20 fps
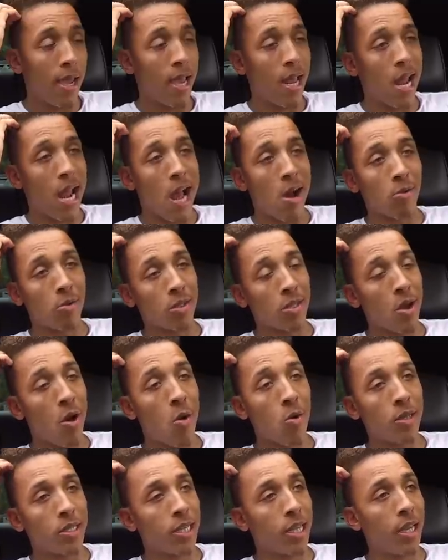And I was
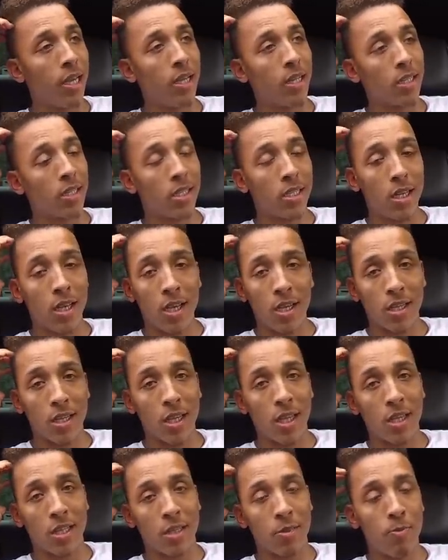always getting ex
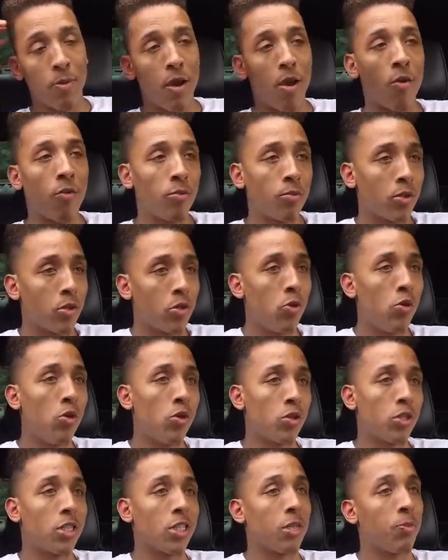expelled from
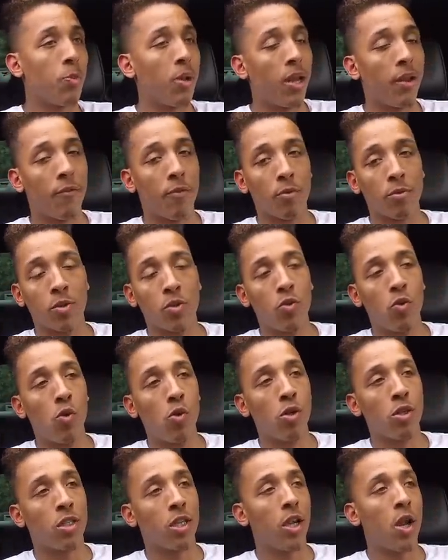school, suspended from
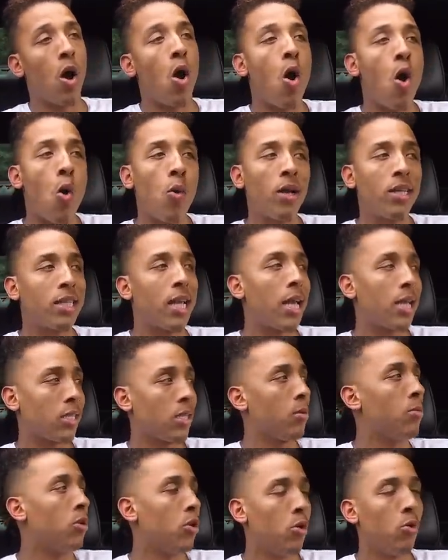schools. It always had
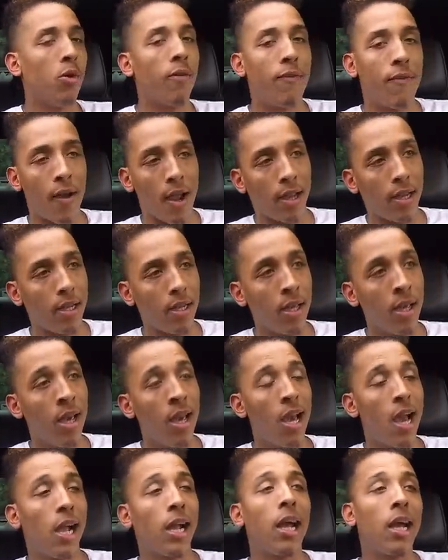something to do with fighting.
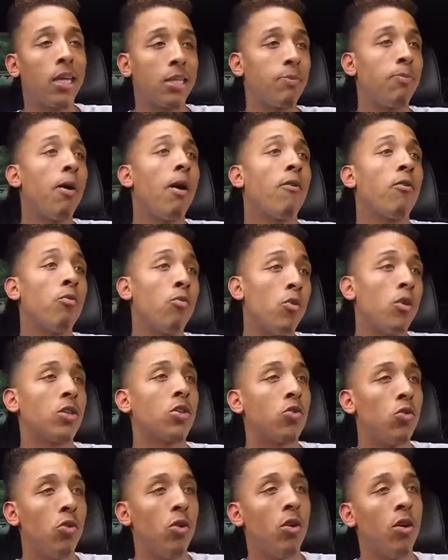I got expelled from one
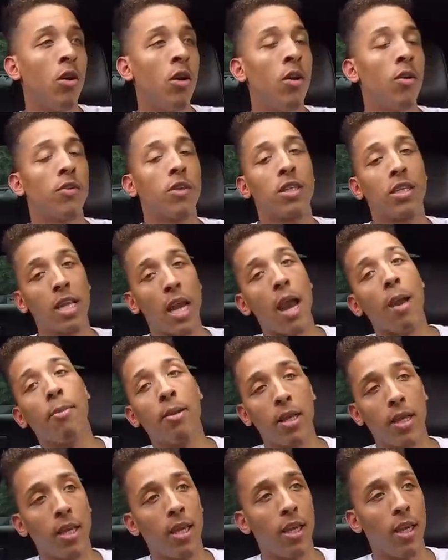school for
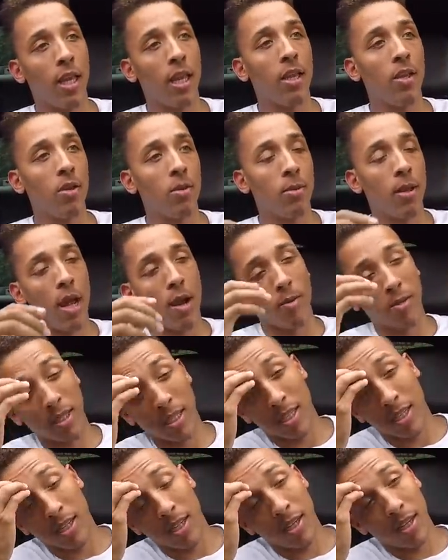stabbing a kid. You know what I mean? I
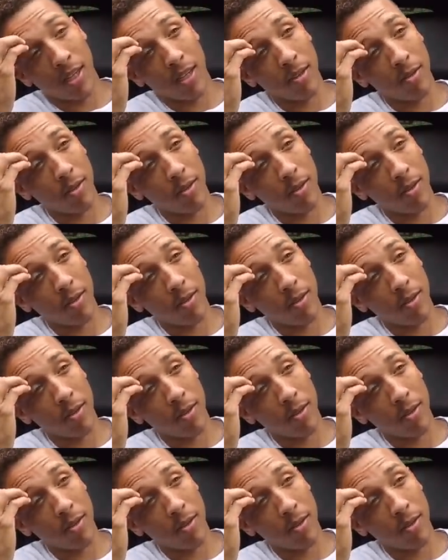was, uh,